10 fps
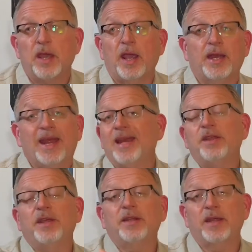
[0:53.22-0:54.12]
And
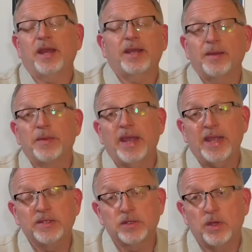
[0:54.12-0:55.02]
anything that I can get my
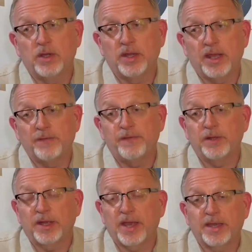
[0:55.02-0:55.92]
hands on and
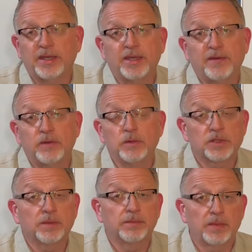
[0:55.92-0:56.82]
feel like I can give you
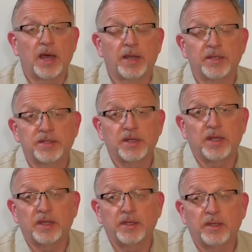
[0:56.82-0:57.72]
some honest
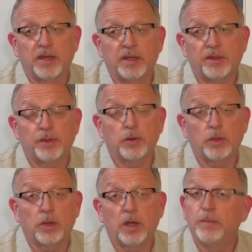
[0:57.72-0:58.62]
and
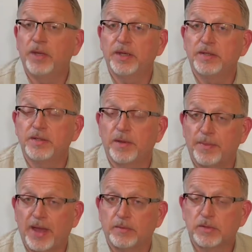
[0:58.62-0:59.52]
thorough opinions
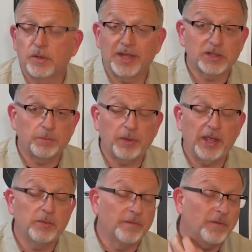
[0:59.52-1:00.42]
about. So that's the
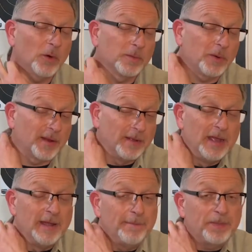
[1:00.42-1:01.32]
plan moving forward. But
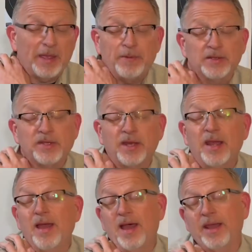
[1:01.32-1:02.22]
that being said,
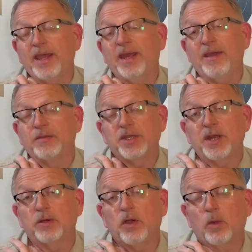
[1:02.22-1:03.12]
I can't have a
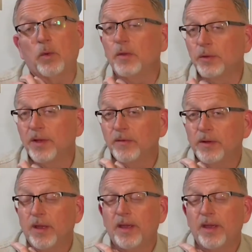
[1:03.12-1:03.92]
channel called Walther Lover